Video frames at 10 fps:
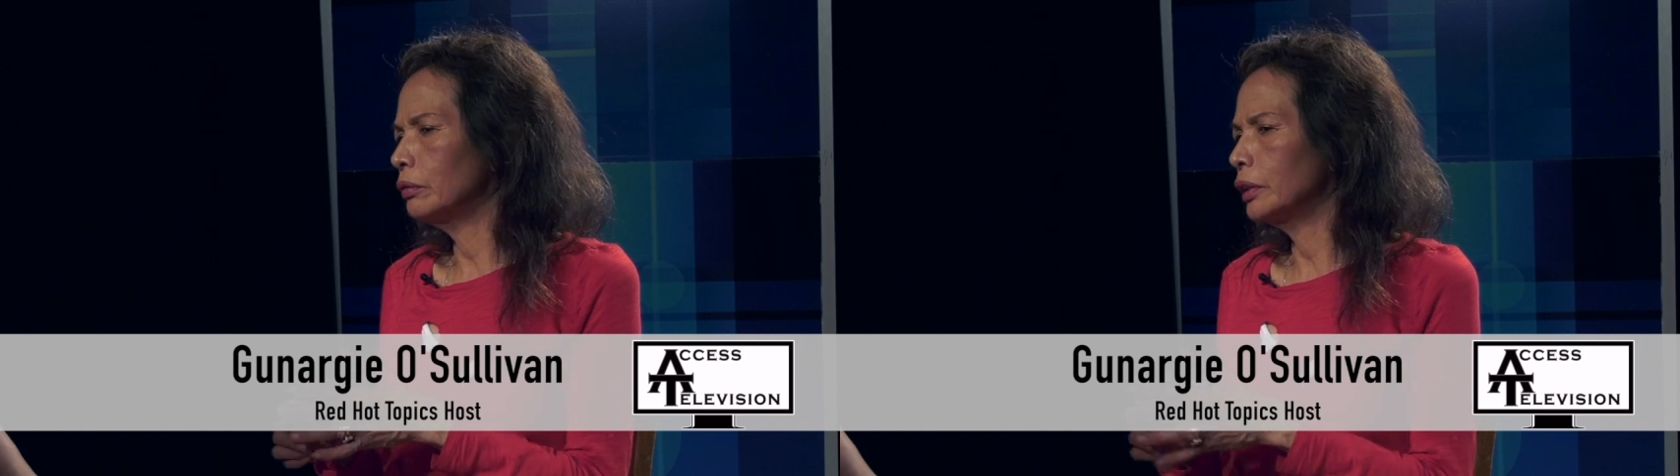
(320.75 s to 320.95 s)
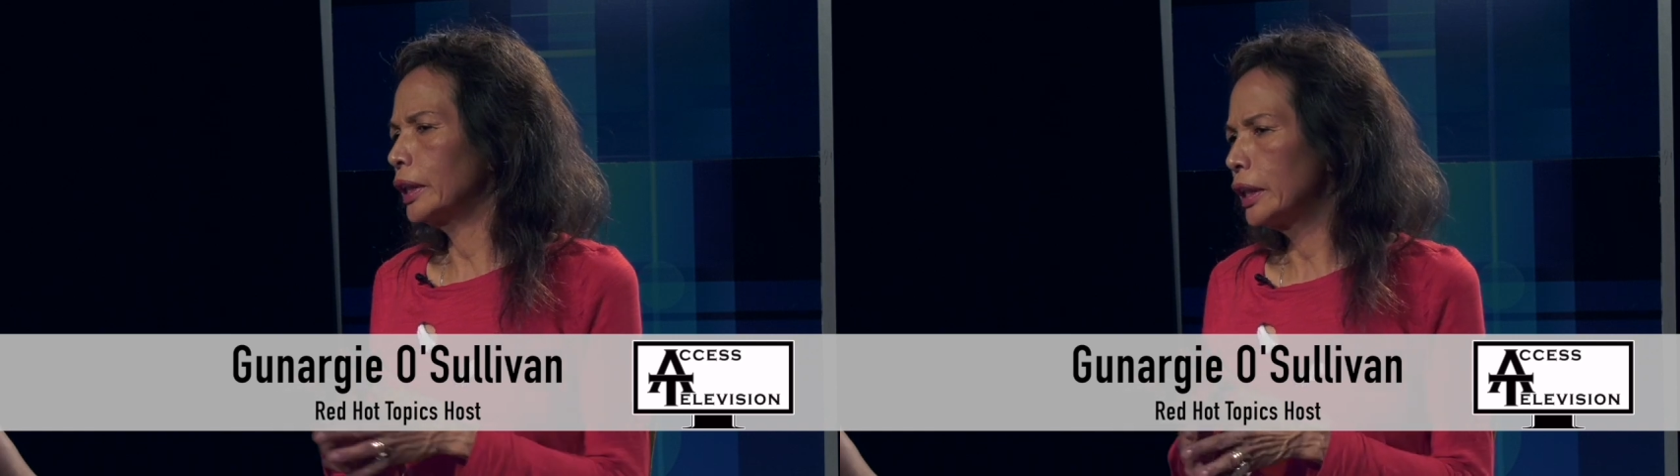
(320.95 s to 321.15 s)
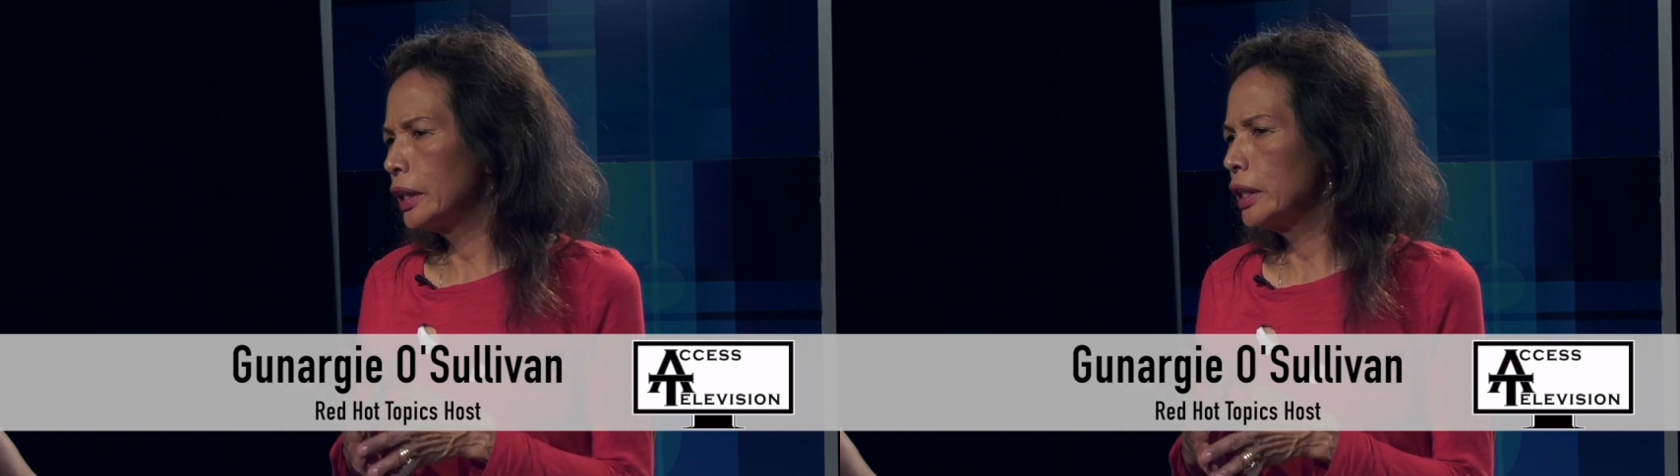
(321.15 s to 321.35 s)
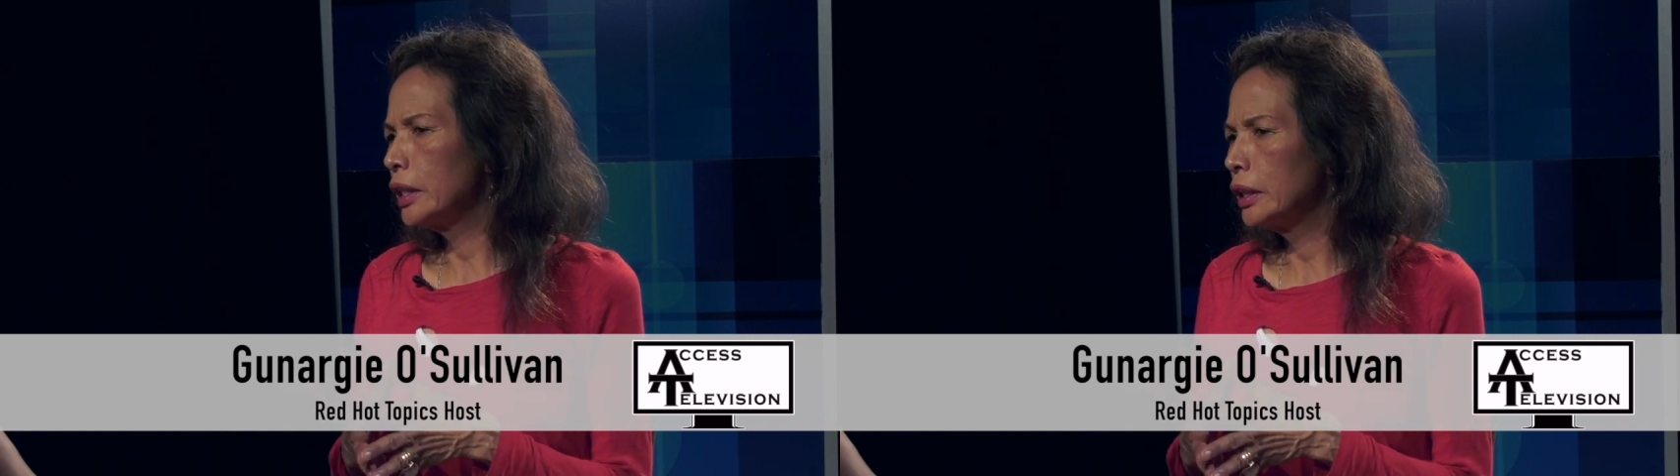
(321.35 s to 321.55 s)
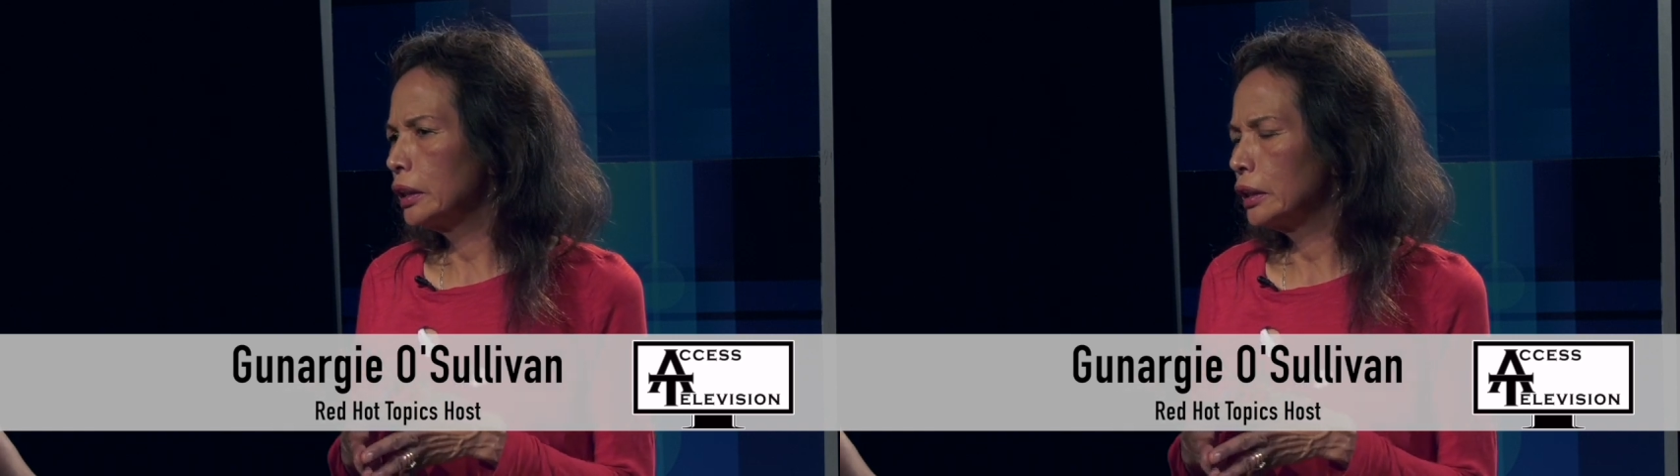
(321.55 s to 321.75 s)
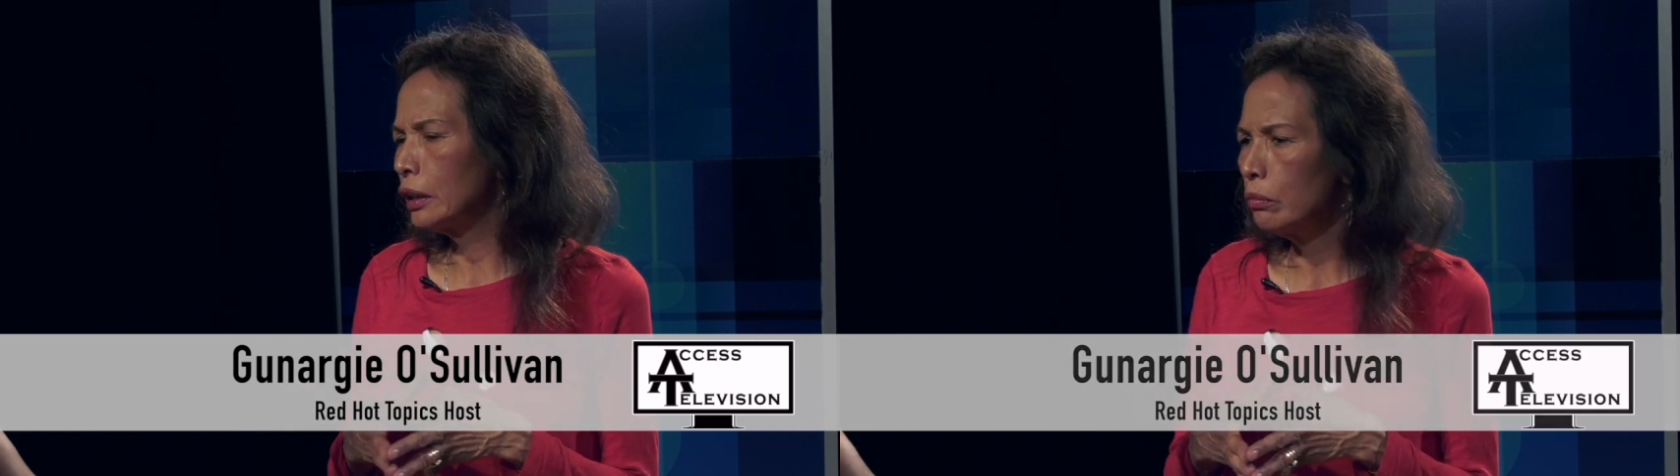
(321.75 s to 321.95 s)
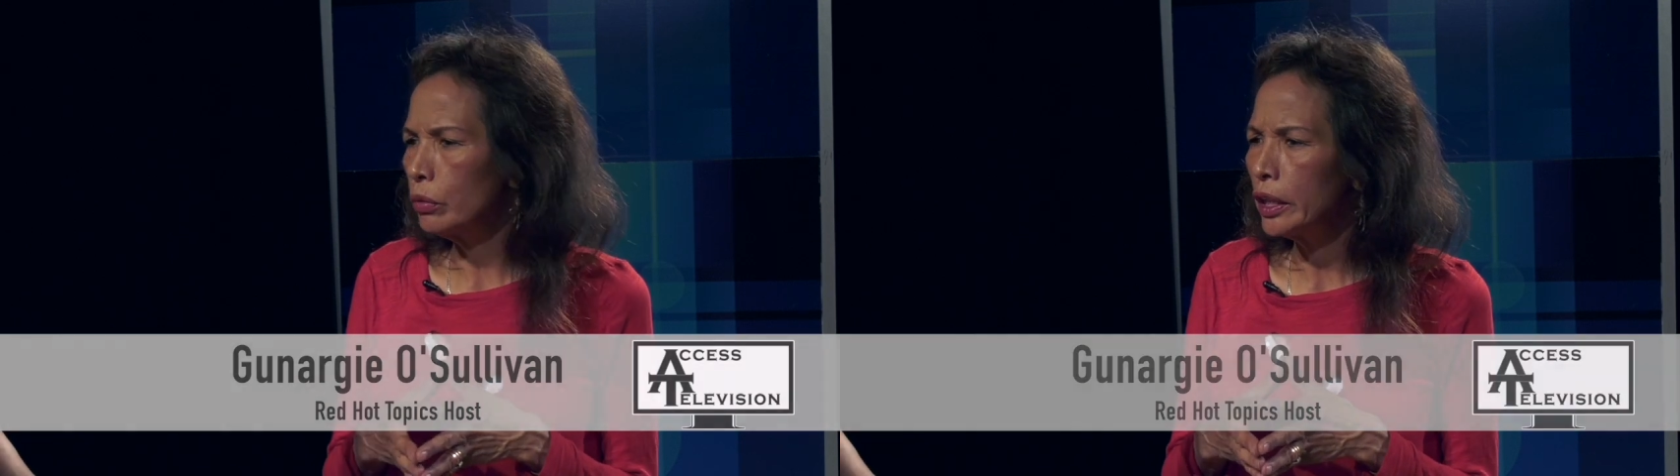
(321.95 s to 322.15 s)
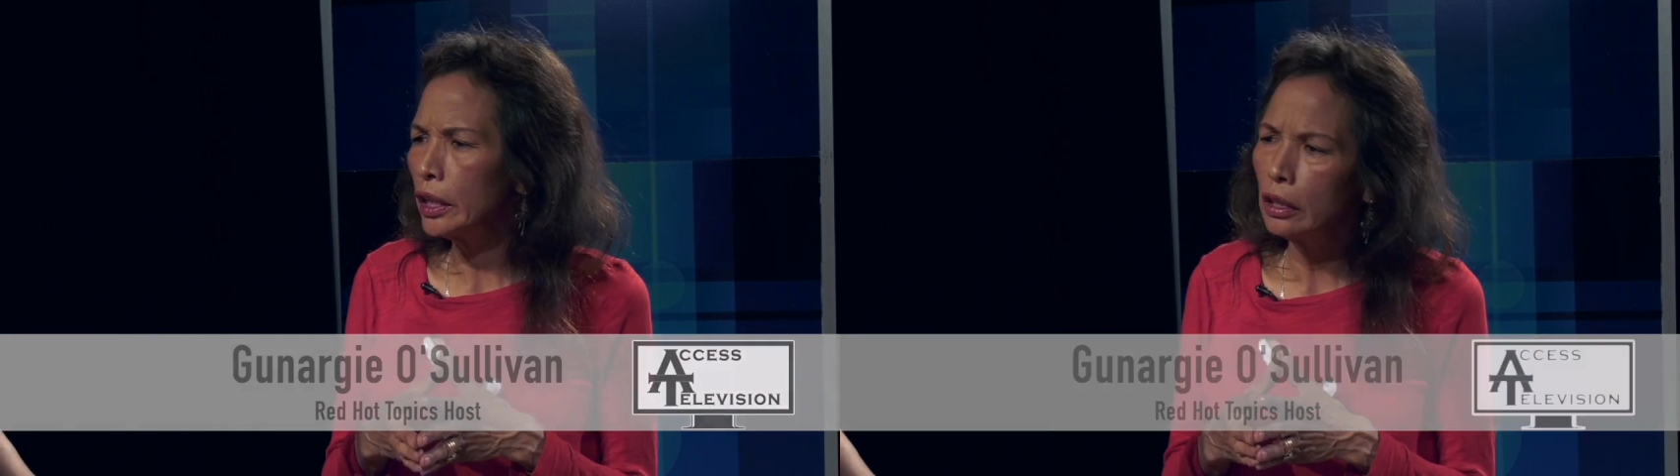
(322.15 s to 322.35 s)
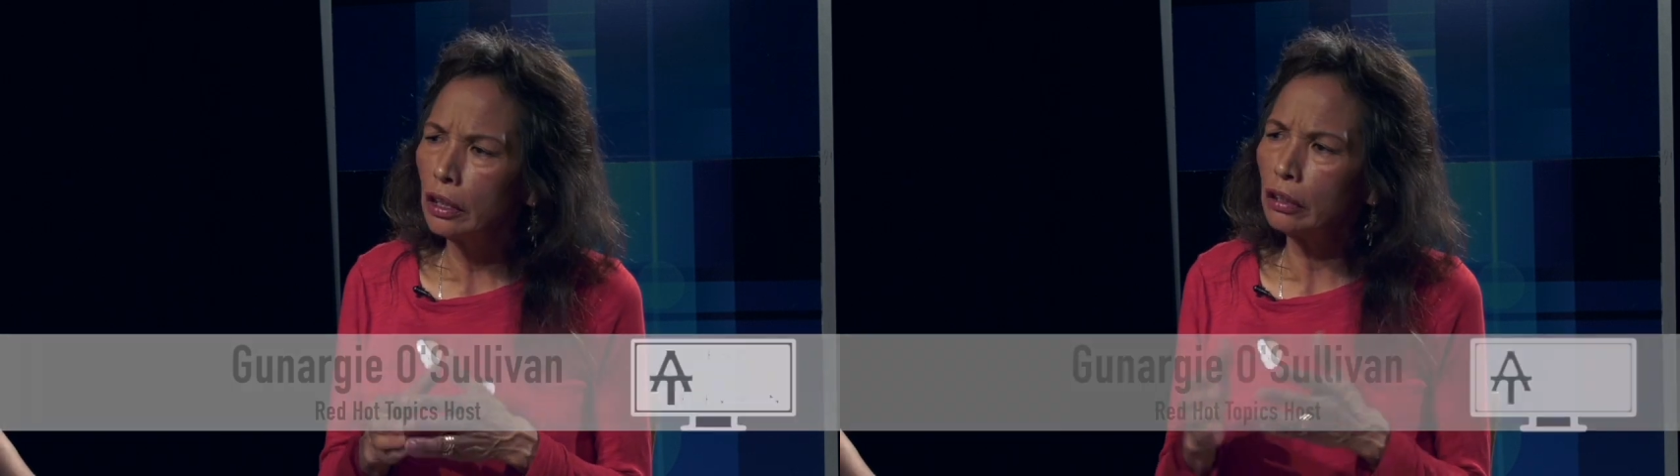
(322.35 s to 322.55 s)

related in some way,